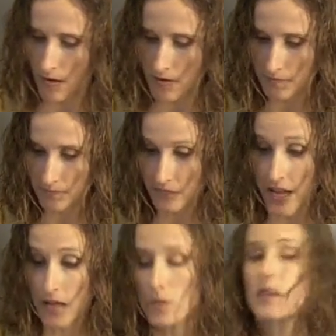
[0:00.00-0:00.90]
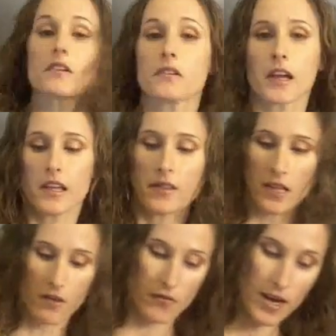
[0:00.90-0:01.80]
And we're gonna crack
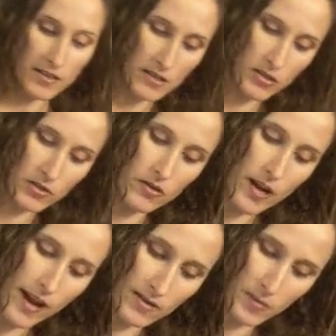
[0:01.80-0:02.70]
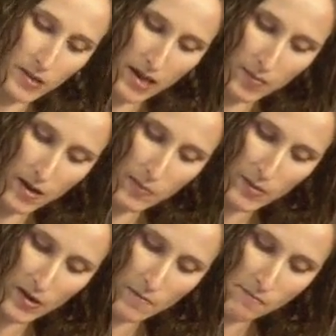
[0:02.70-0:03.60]
in the fresh cracked black
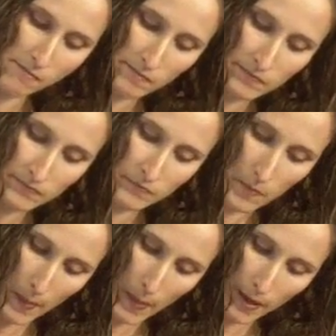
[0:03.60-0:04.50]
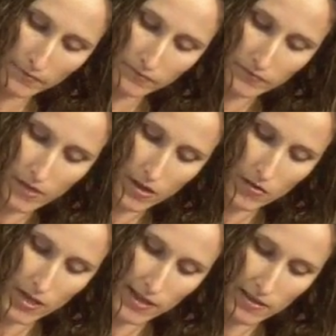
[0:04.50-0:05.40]
pepper.
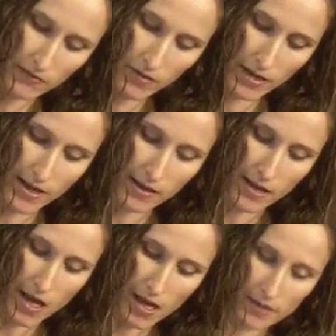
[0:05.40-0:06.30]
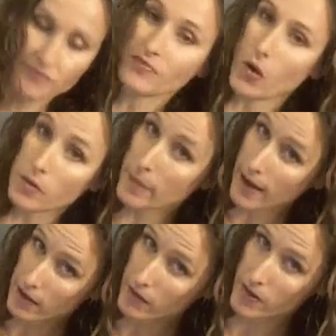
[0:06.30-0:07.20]
Go nuts if you like a lot. Hold
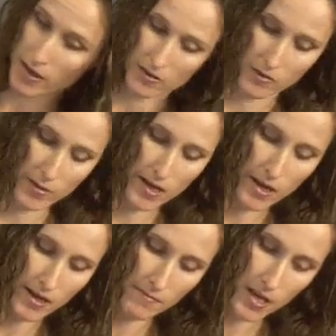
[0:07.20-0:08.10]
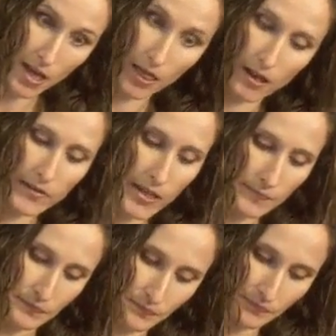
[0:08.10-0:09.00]
back if you're not so big on it. Me, I love
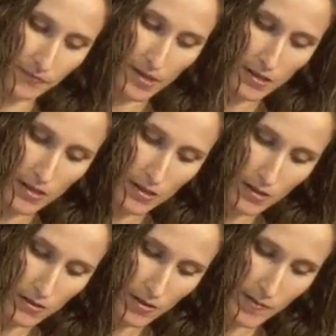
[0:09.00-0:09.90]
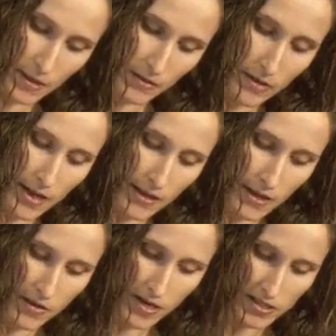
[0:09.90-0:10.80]
it. So I'm gonna crack
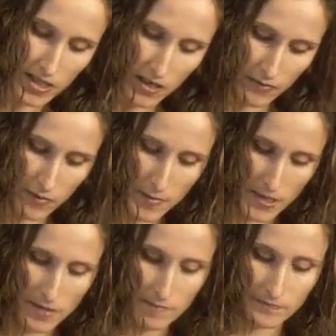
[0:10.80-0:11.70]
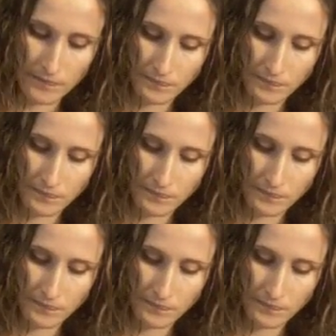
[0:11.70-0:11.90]
like crazy here for a minute.